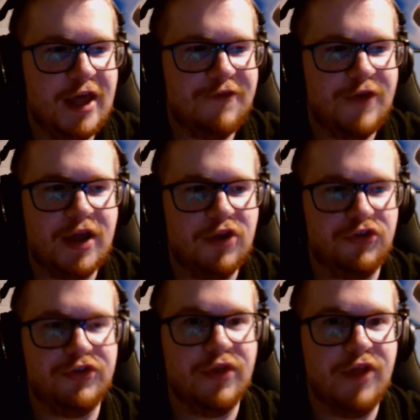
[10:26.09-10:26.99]
if I could
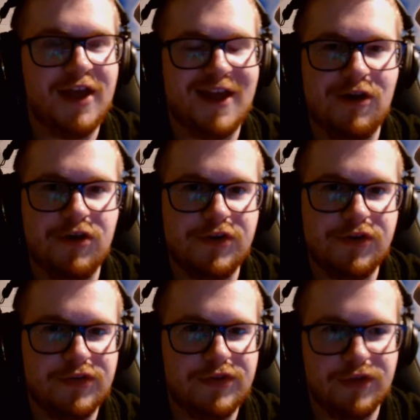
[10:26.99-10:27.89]
just unlock
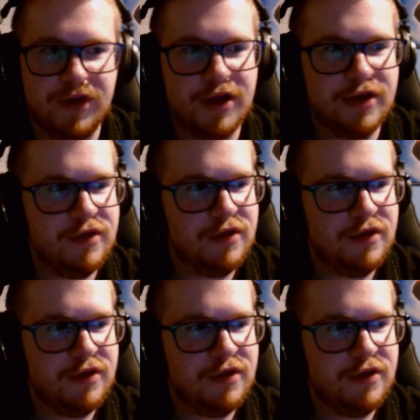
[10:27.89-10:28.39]
characters, like,